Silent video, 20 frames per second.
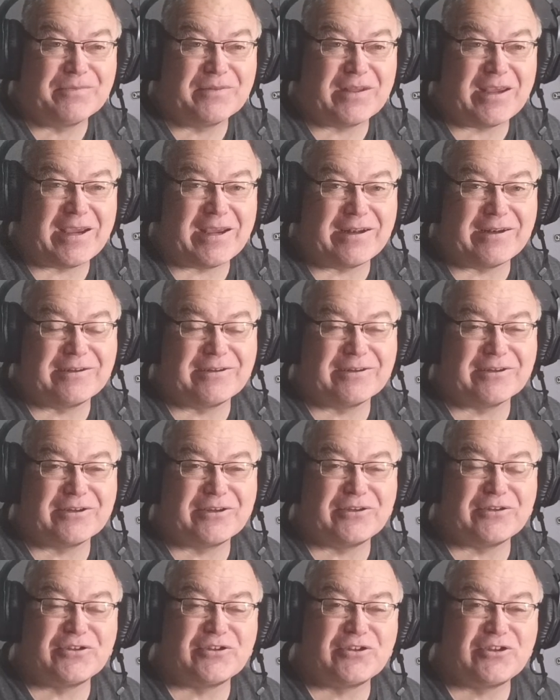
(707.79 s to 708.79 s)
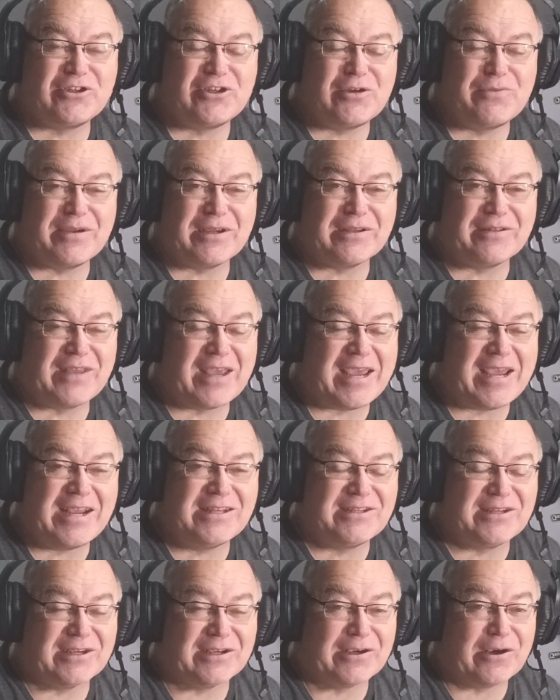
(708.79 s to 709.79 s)
then consuming
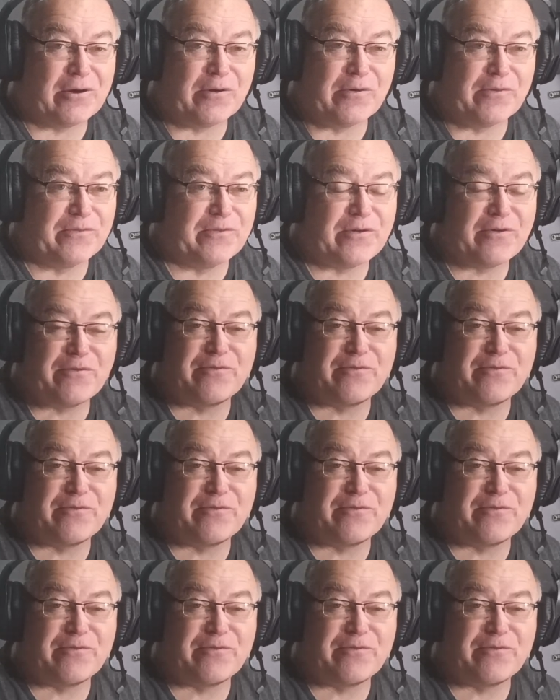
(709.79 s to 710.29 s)
heating of